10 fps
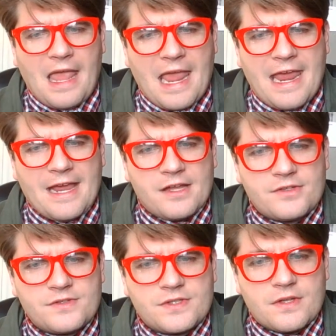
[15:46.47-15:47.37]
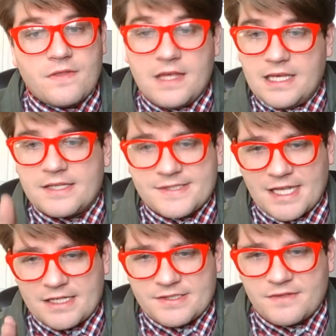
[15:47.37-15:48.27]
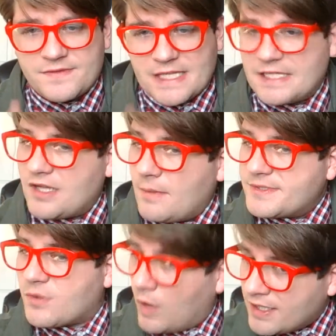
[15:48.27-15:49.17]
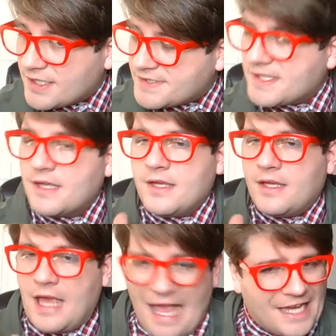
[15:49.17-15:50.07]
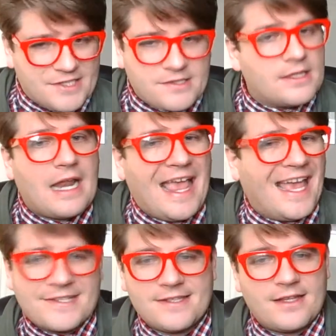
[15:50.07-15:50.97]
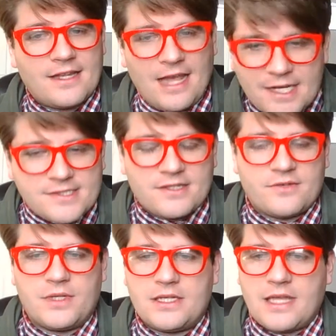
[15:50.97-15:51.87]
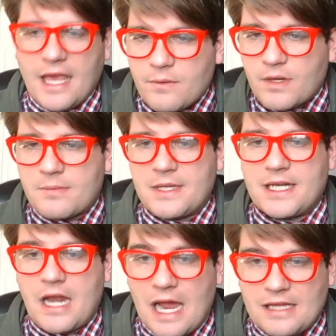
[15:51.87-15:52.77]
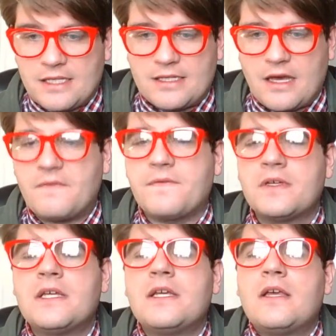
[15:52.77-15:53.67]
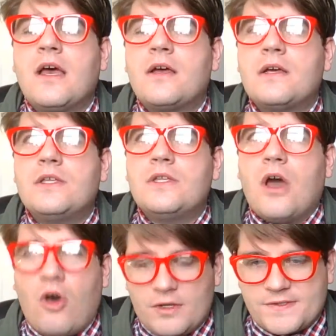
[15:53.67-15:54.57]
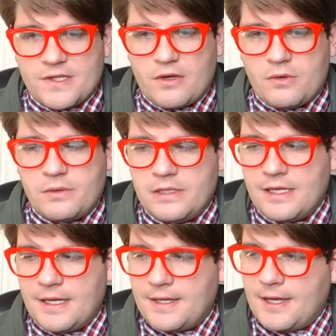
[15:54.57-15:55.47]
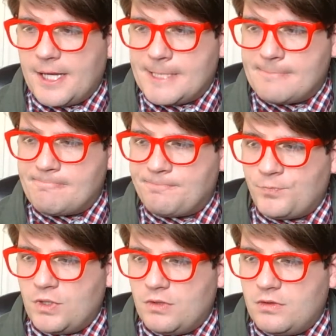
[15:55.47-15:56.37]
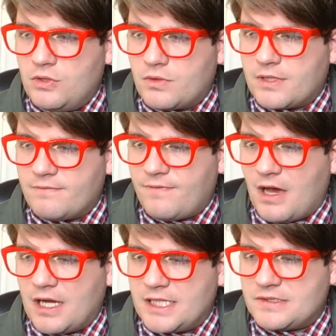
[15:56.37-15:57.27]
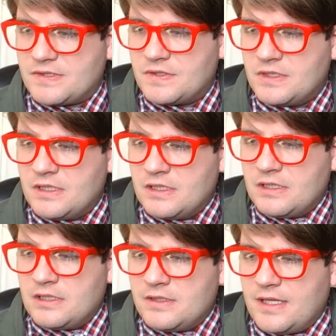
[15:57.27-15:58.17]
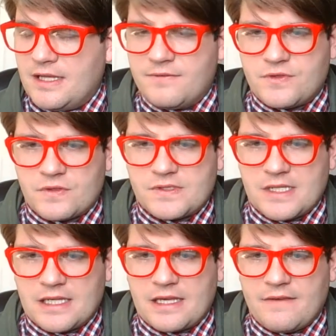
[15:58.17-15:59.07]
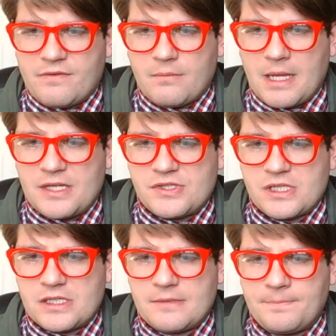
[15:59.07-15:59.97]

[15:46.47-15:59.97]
and the aesthetics of St. Thomas Aquinas. Excellent, excellent, excellent read. Can't recommend it highly enough. Also, um, you can find interesting information